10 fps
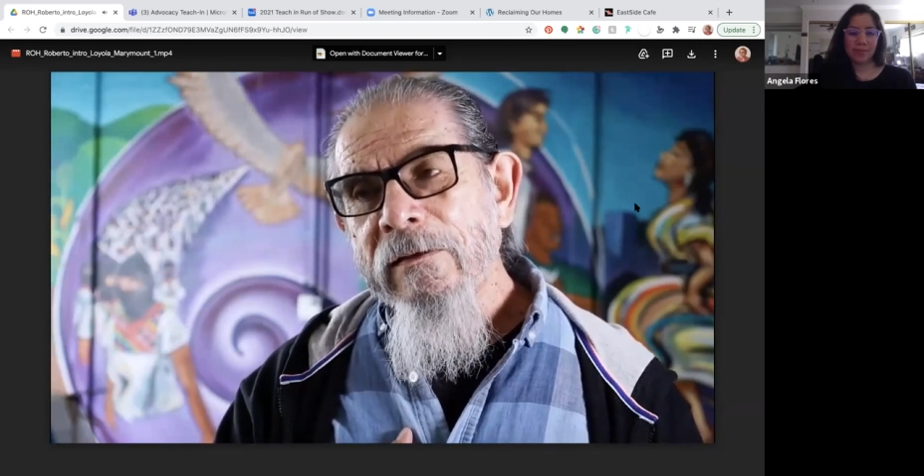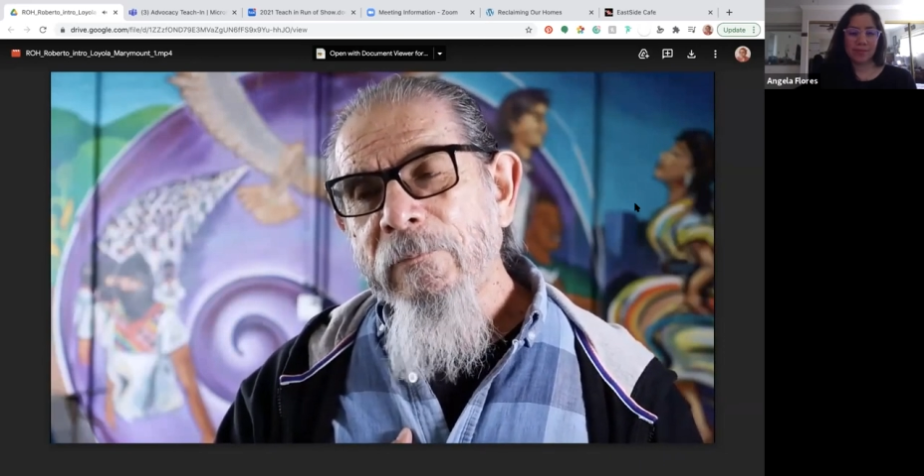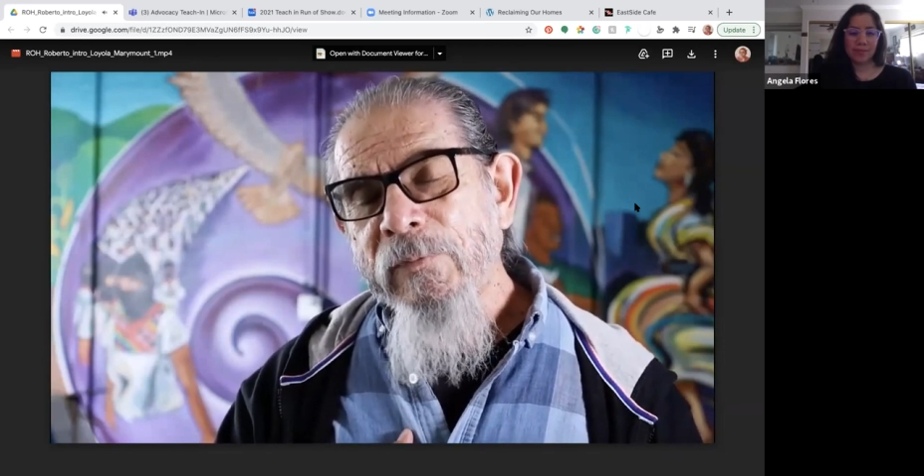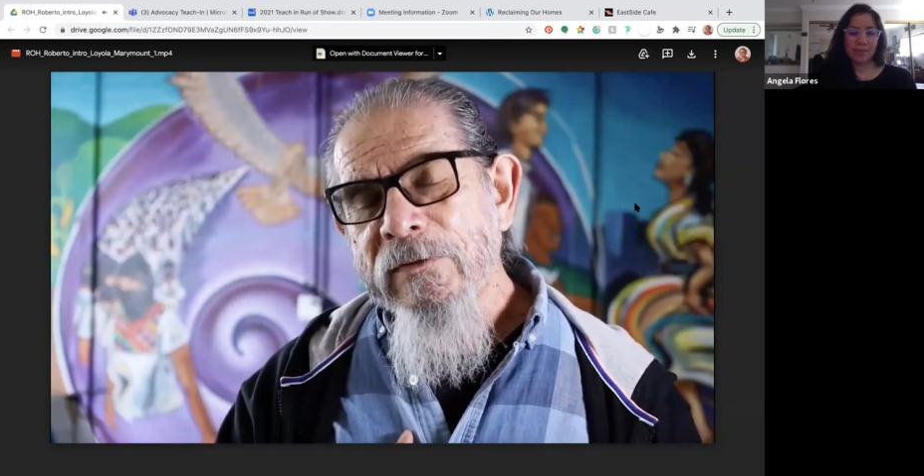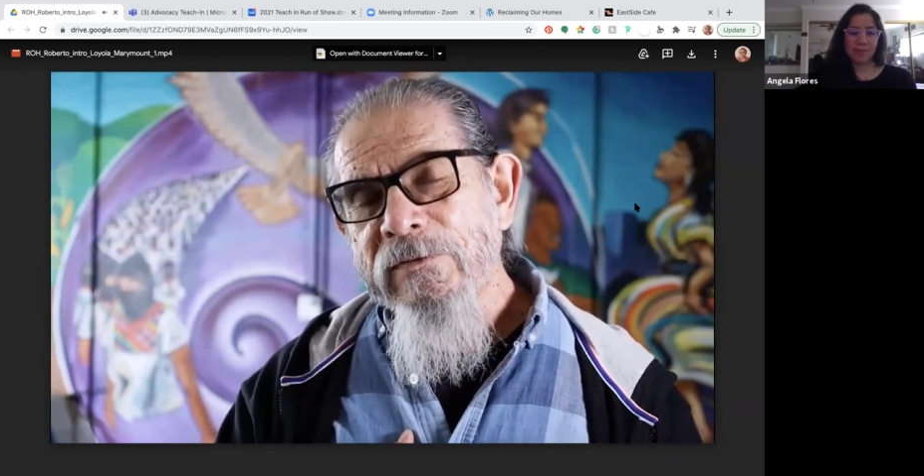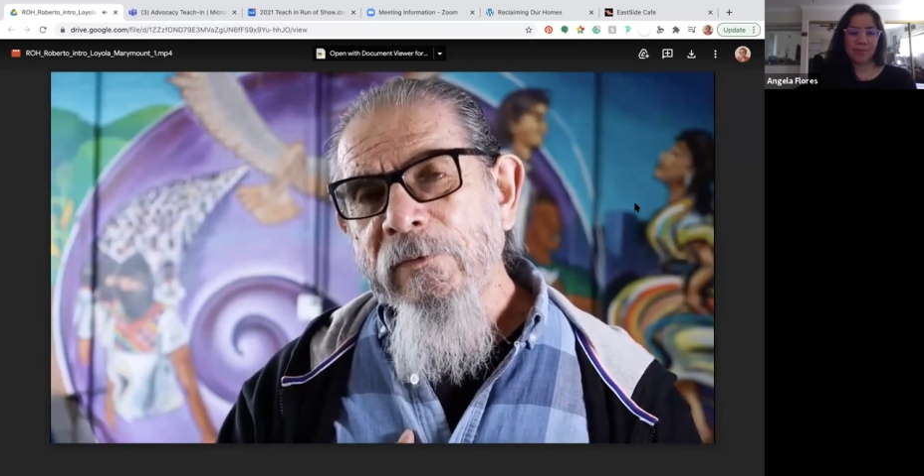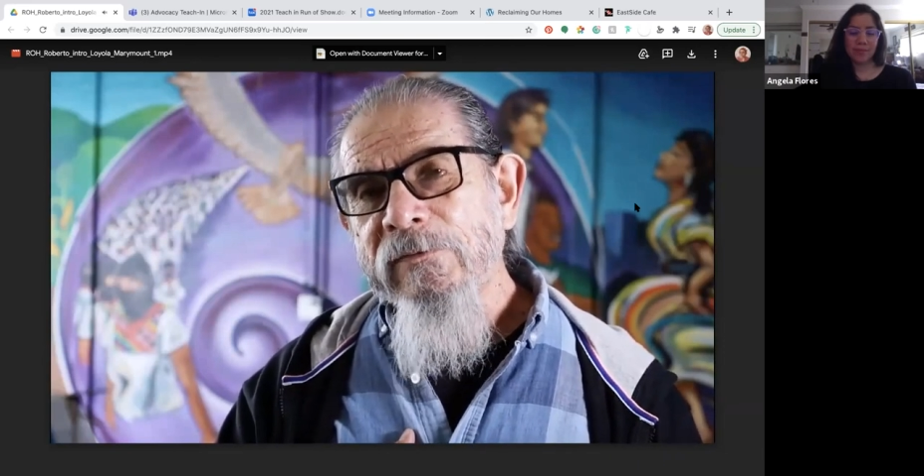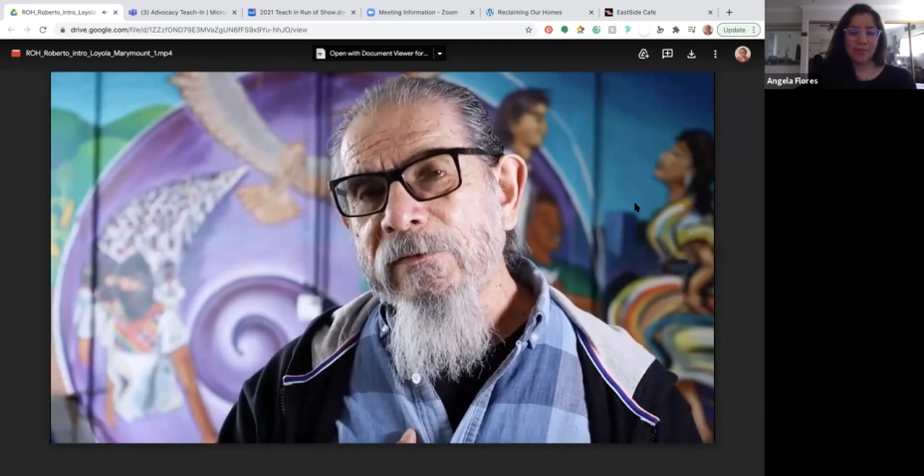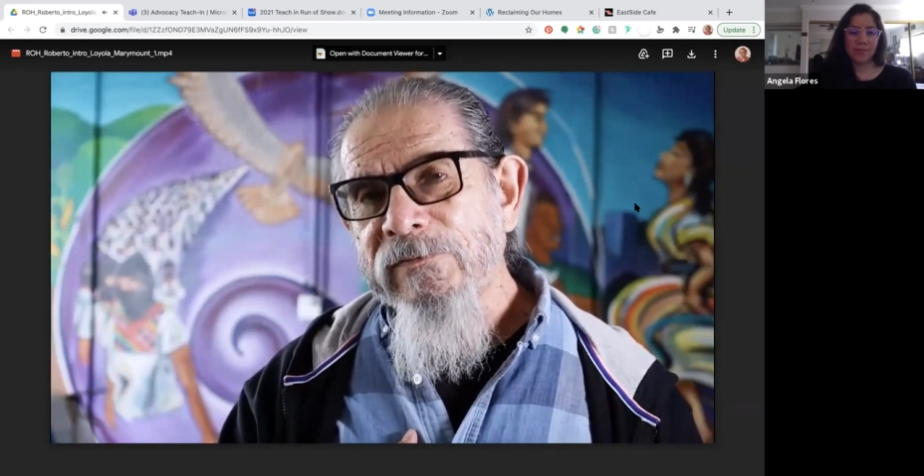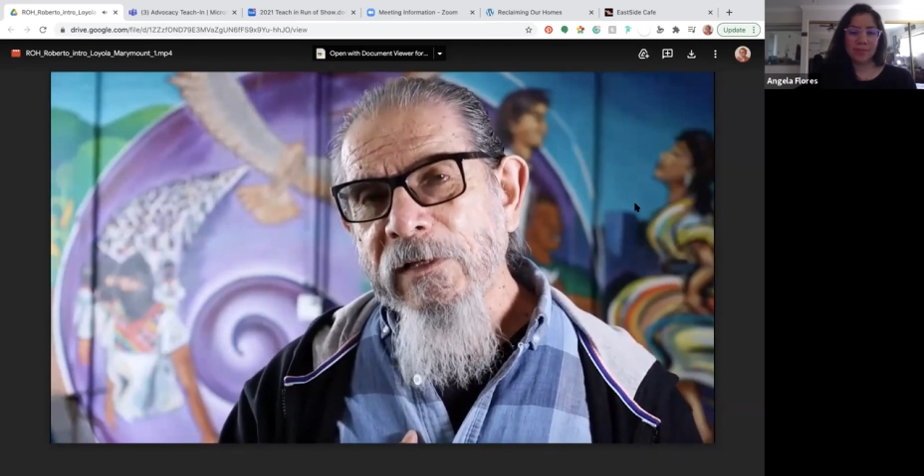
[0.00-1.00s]
the
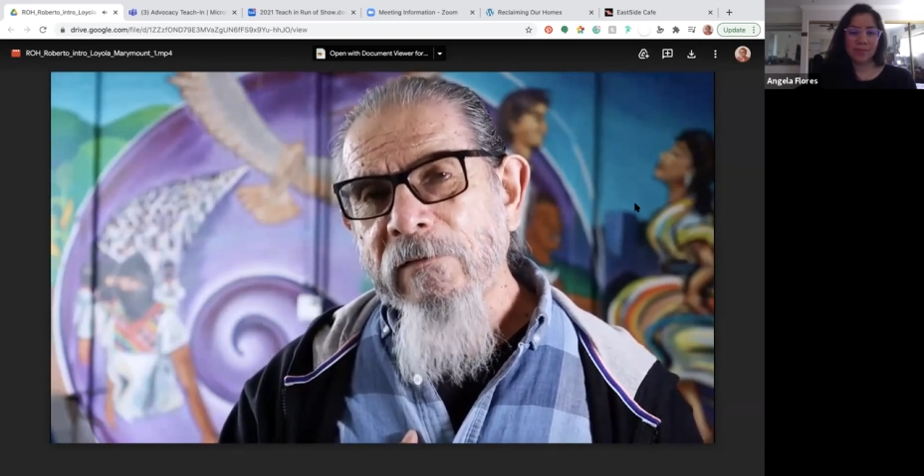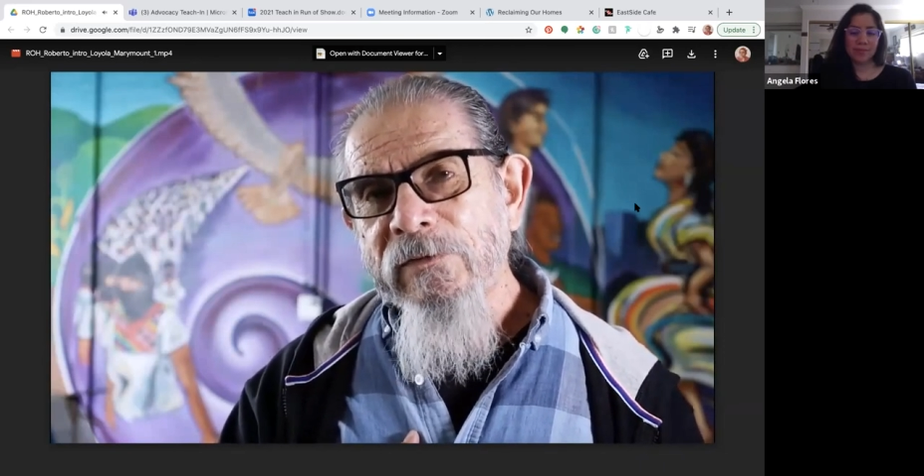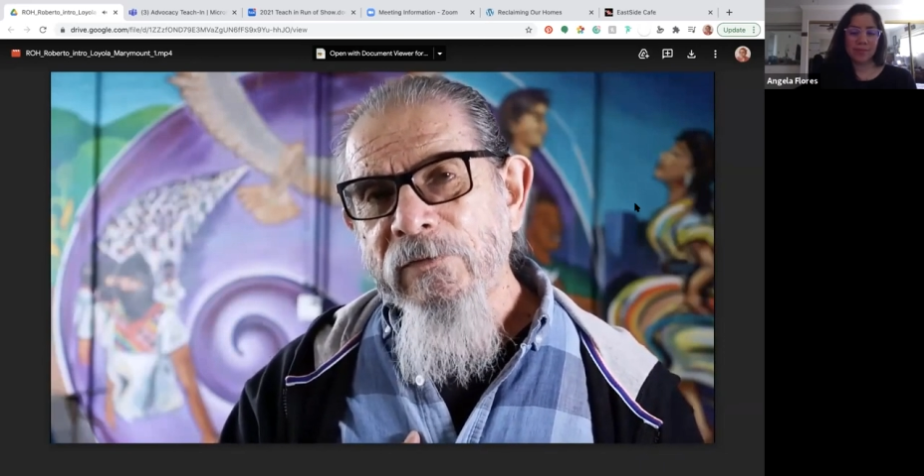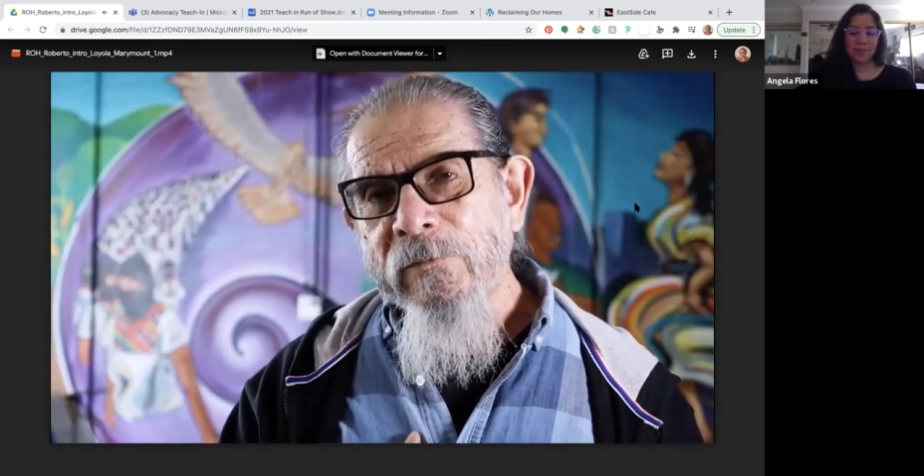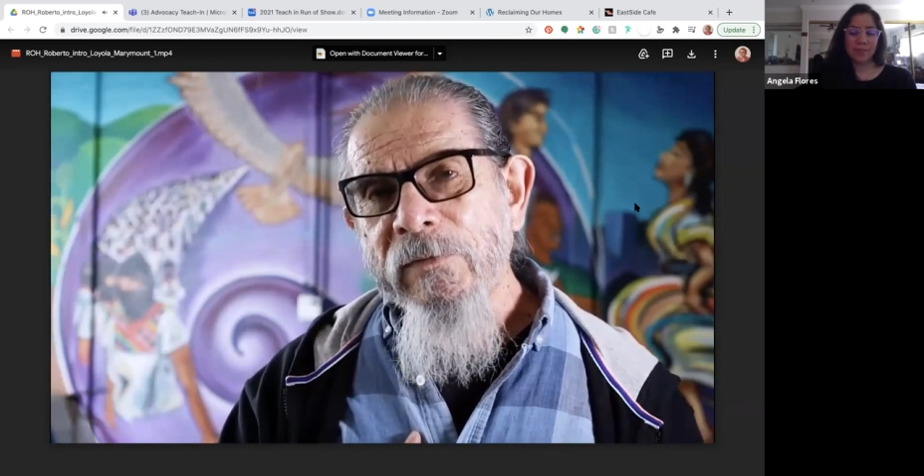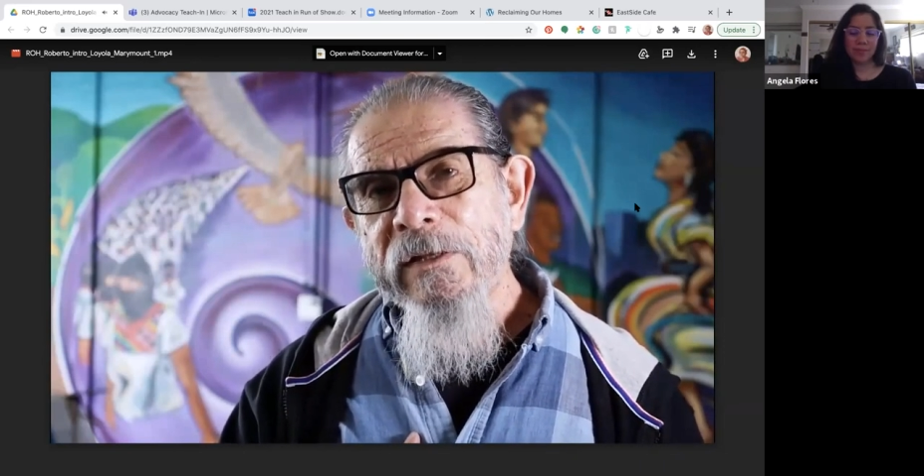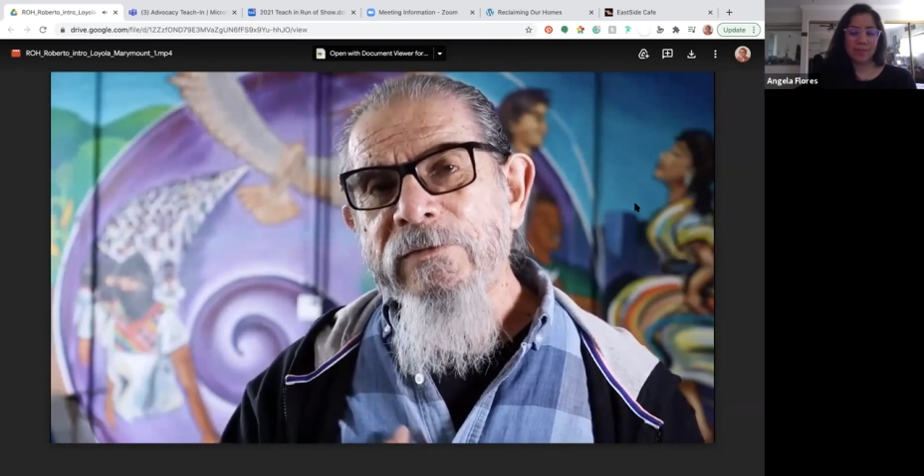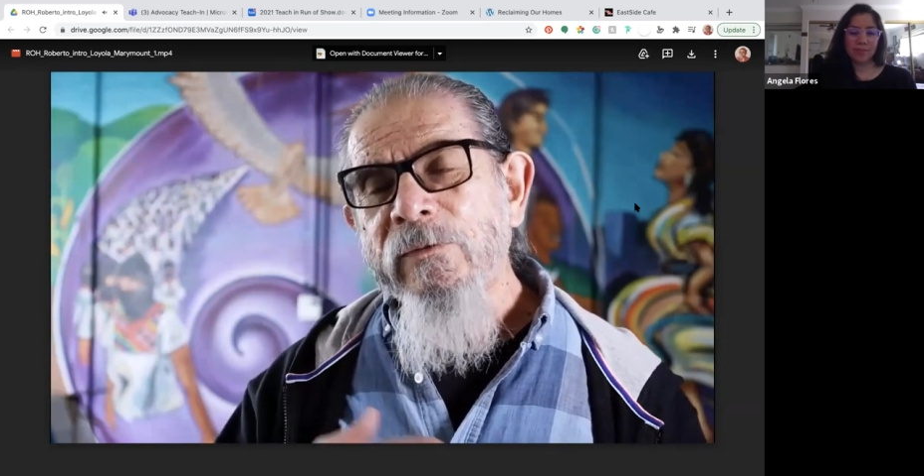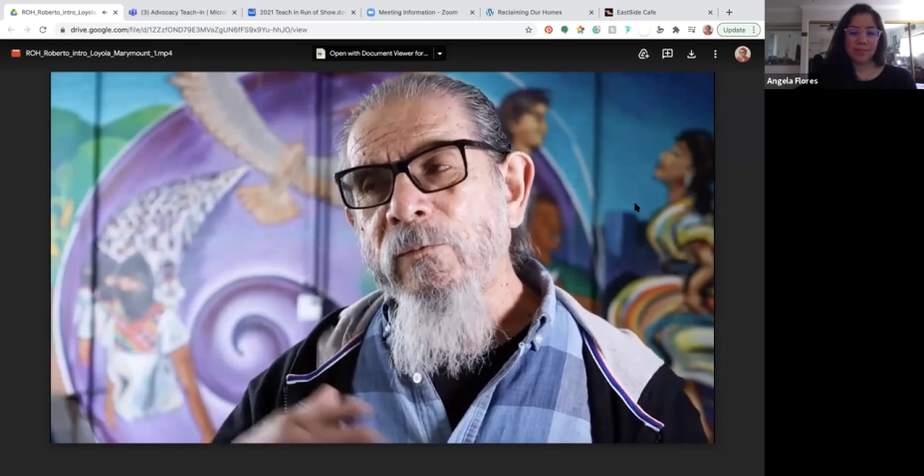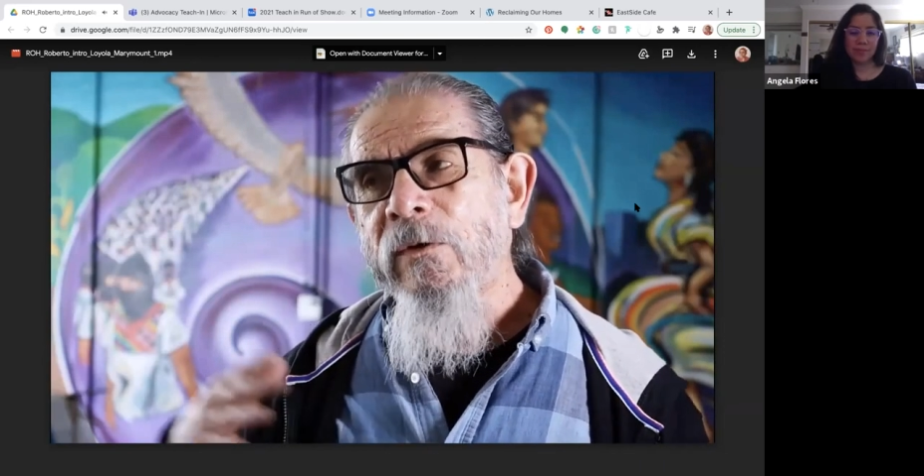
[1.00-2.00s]
principles of self-determination